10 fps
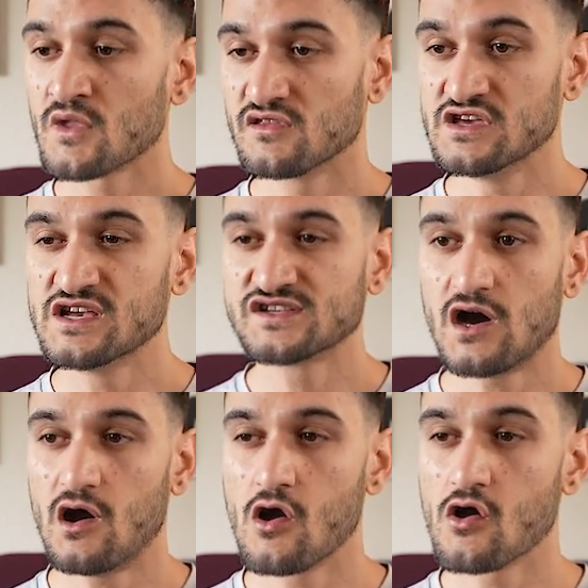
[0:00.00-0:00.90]
These
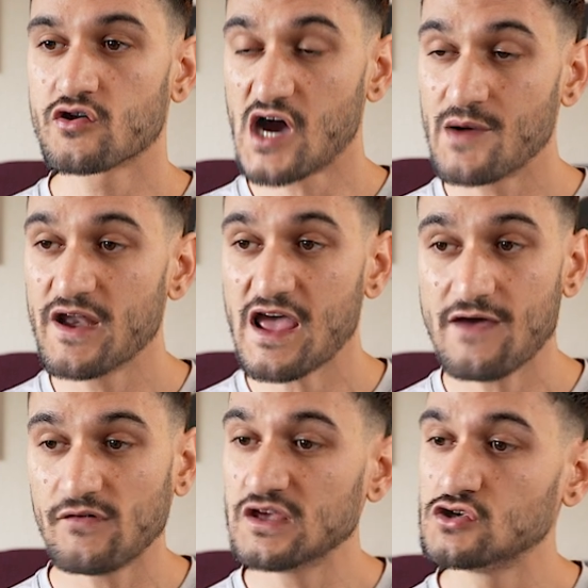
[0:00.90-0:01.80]
are common
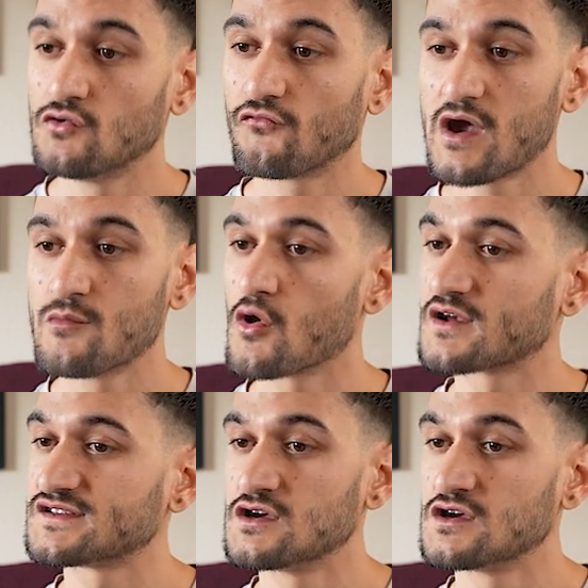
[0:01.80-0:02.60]
FAQ frameworks.